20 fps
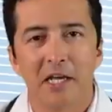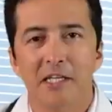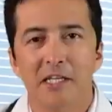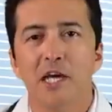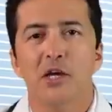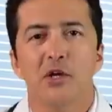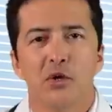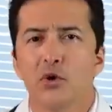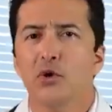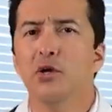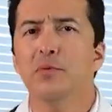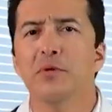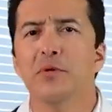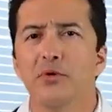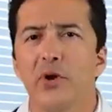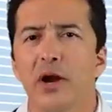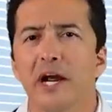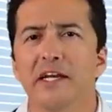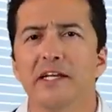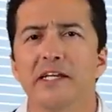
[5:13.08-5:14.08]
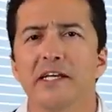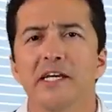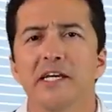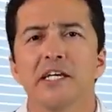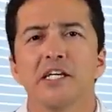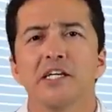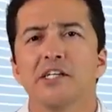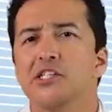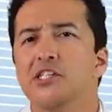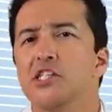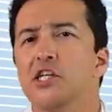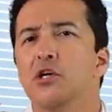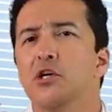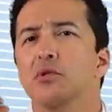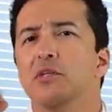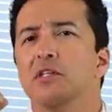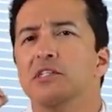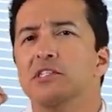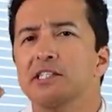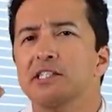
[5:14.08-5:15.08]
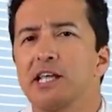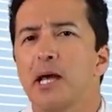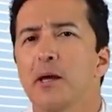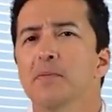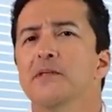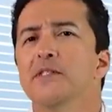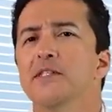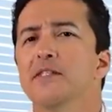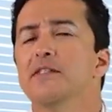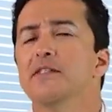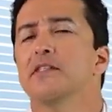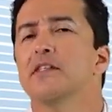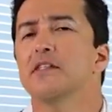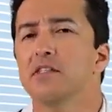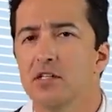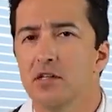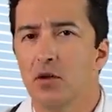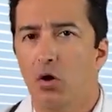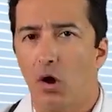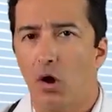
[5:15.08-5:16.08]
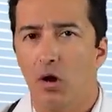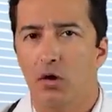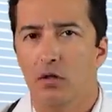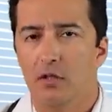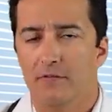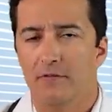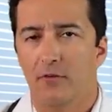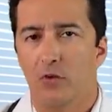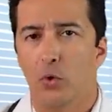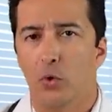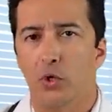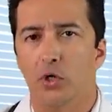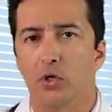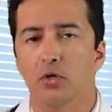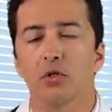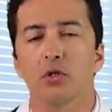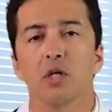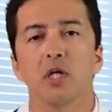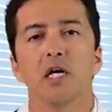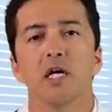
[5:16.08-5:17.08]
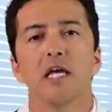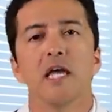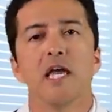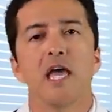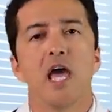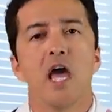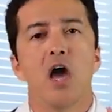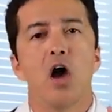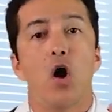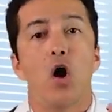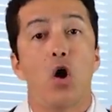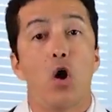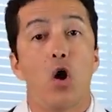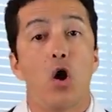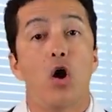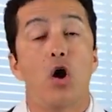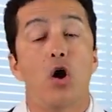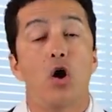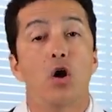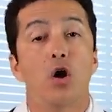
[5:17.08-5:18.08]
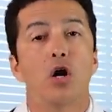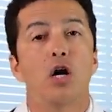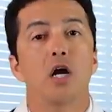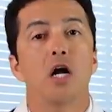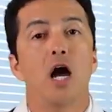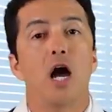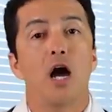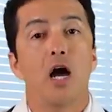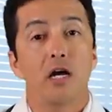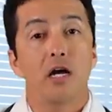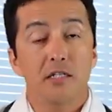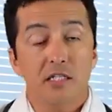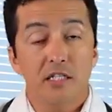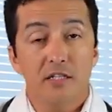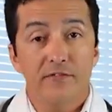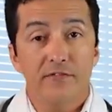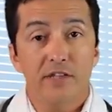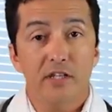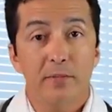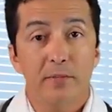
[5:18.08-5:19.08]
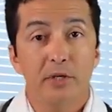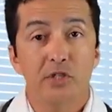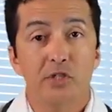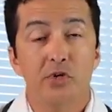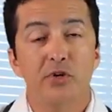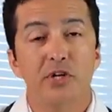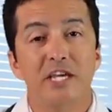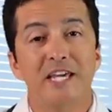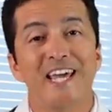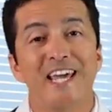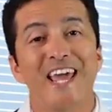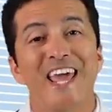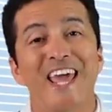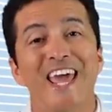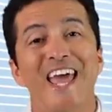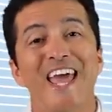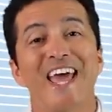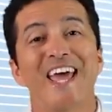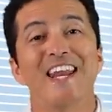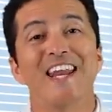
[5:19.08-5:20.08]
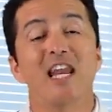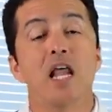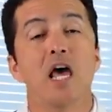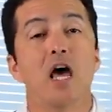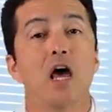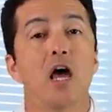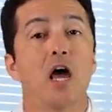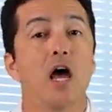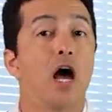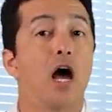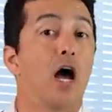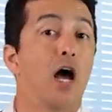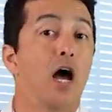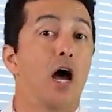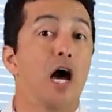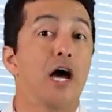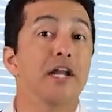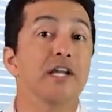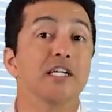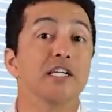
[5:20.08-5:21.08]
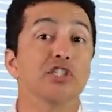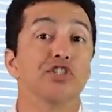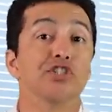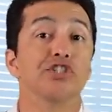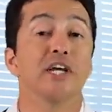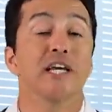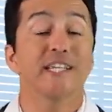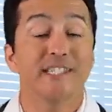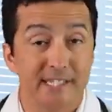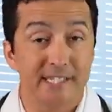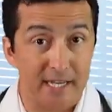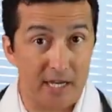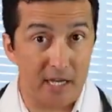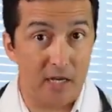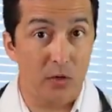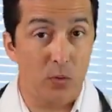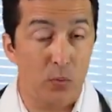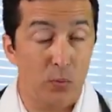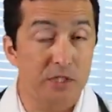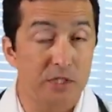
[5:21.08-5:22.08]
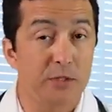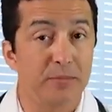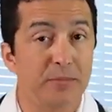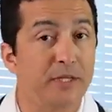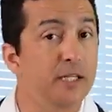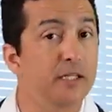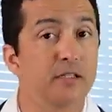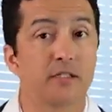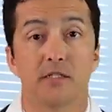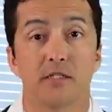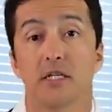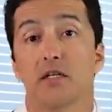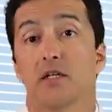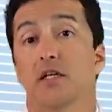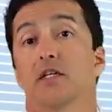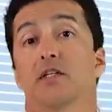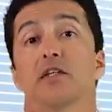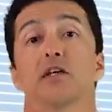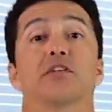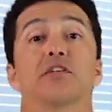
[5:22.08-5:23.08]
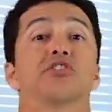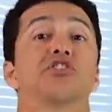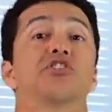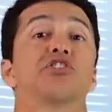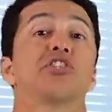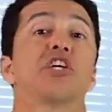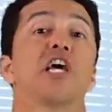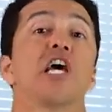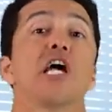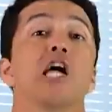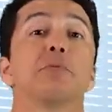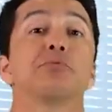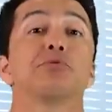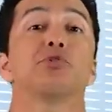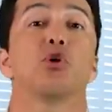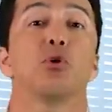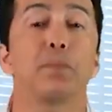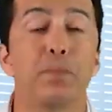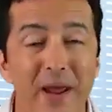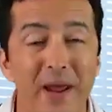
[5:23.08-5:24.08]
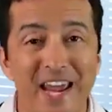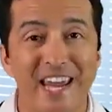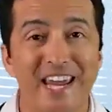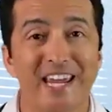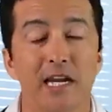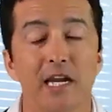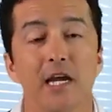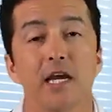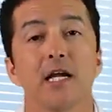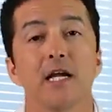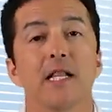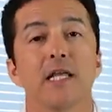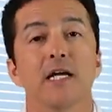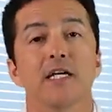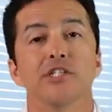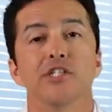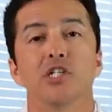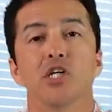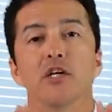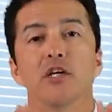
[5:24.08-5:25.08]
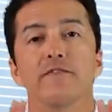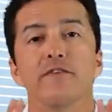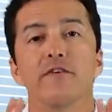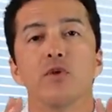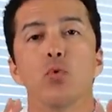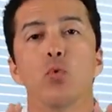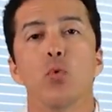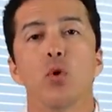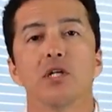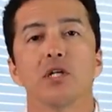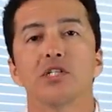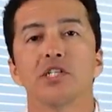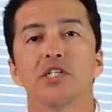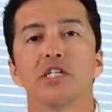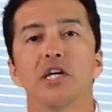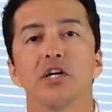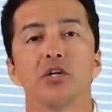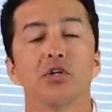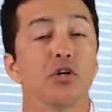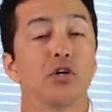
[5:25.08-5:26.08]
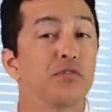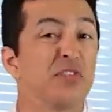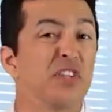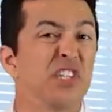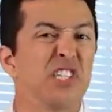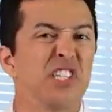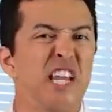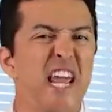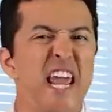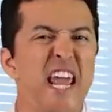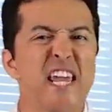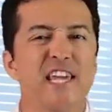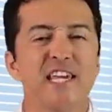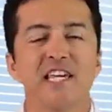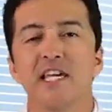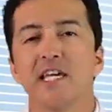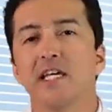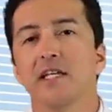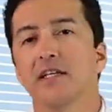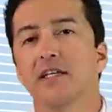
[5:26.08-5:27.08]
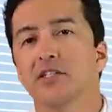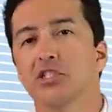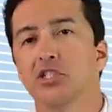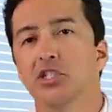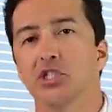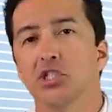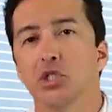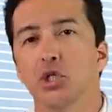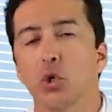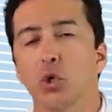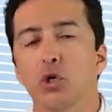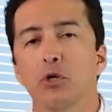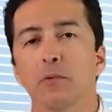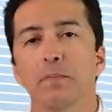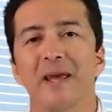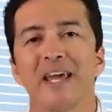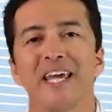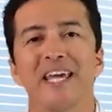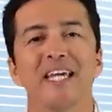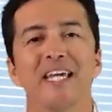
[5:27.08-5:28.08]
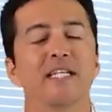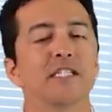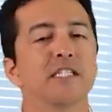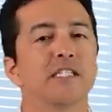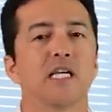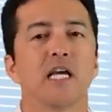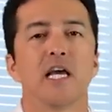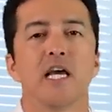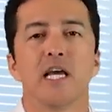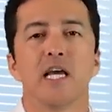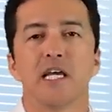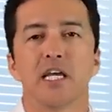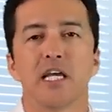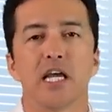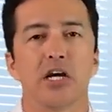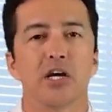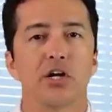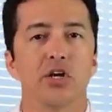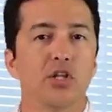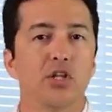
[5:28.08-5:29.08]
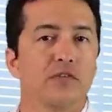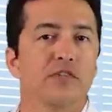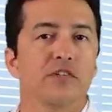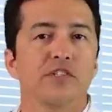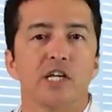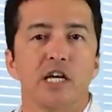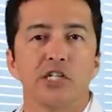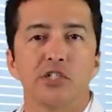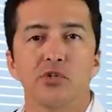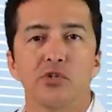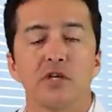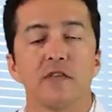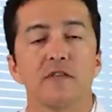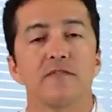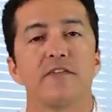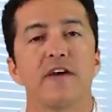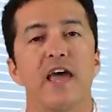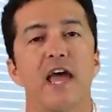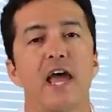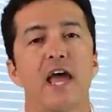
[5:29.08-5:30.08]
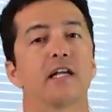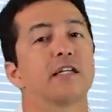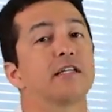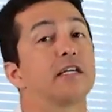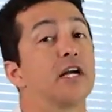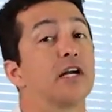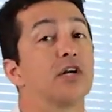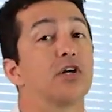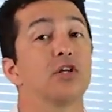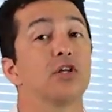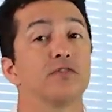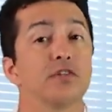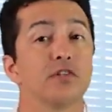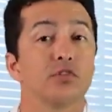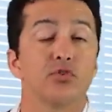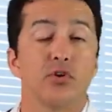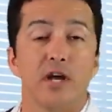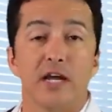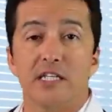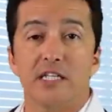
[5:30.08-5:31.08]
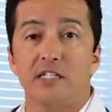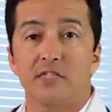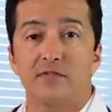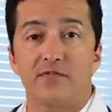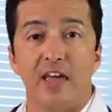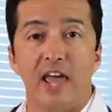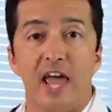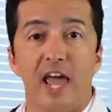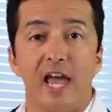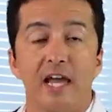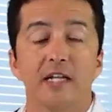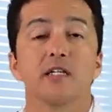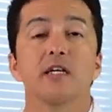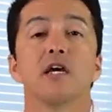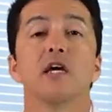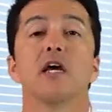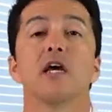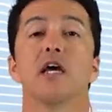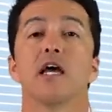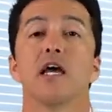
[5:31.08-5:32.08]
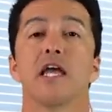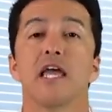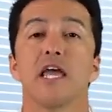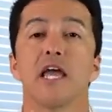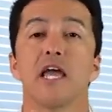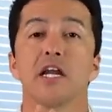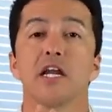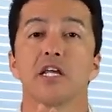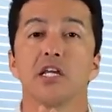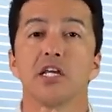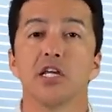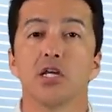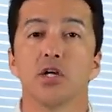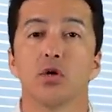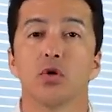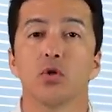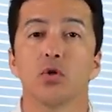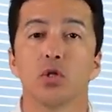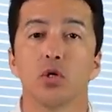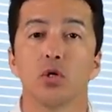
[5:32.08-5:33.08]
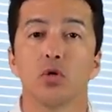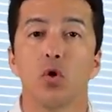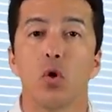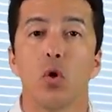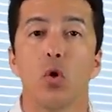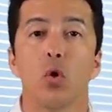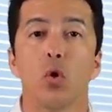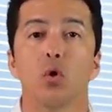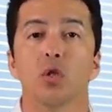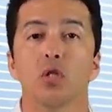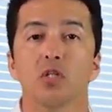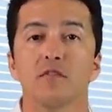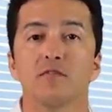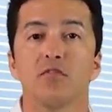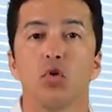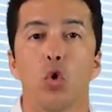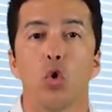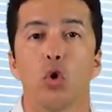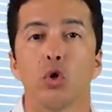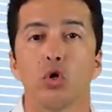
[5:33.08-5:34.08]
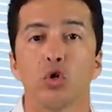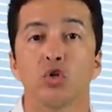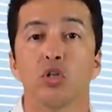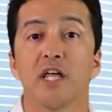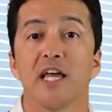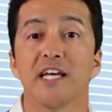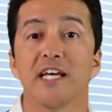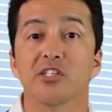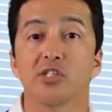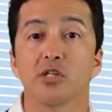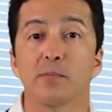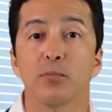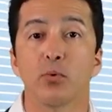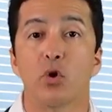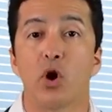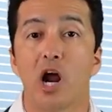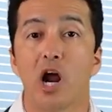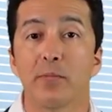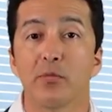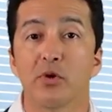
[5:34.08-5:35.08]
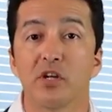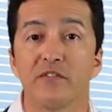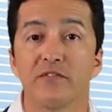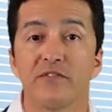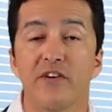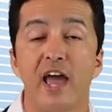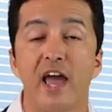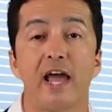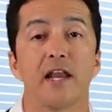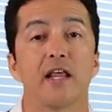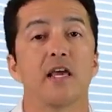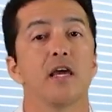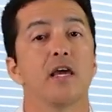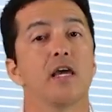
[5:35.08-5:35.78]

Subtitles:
Yeah, you heard me right. So the substances in olive oil are anti-inflammatory and analgesic, which means that it just helps your pain. So if you want to get rid of this achiness, joint pains, get rid of the saturated fat, get rid of the trans fat, and include olive oil as the primary fat.